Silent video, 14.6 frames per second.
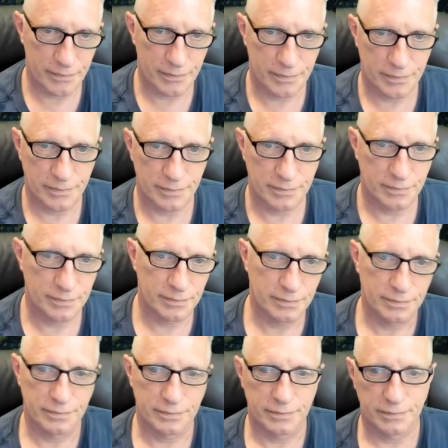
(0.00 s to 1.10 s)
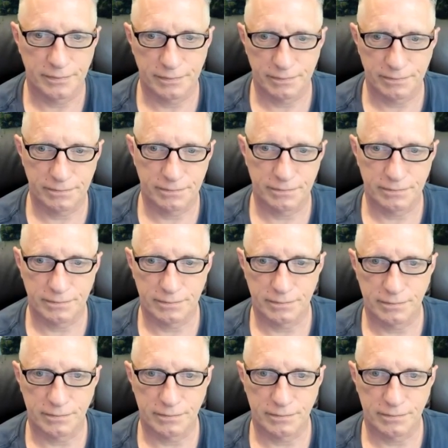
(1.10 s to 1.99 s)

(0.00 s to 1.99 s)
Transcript: (no one is talking)